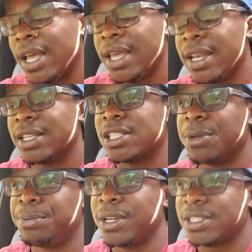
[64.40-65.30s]
in a
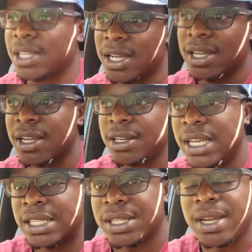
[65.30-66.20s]
separate
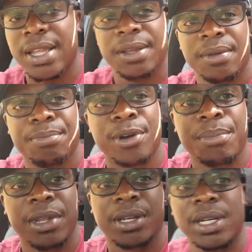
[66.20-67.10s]
nursery,
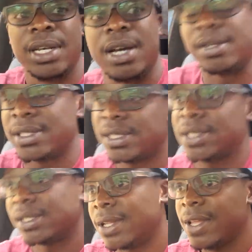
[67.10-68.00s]
probably greenhouse,
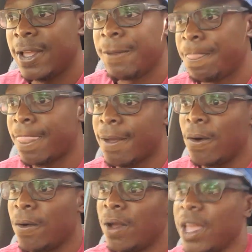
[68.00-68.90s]

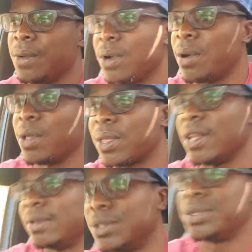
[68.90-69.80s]
or anywhere where you
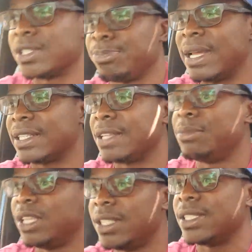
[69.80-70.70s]
can transplant them
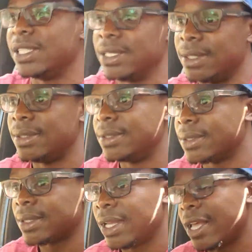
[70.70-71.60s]
easily.
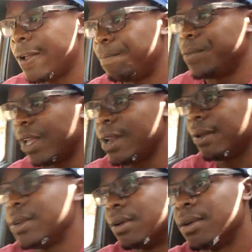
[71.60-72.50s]

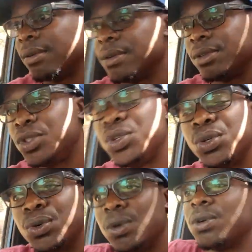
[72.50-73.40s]
Then
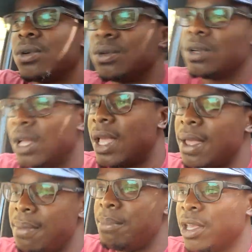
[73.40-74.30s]
two,
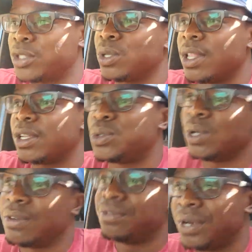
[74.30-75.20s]
make sure that you
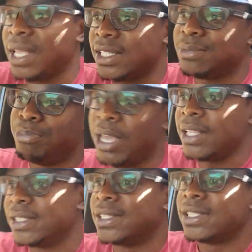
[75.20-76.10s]
have raised
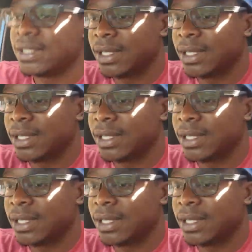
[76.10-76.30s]
beds,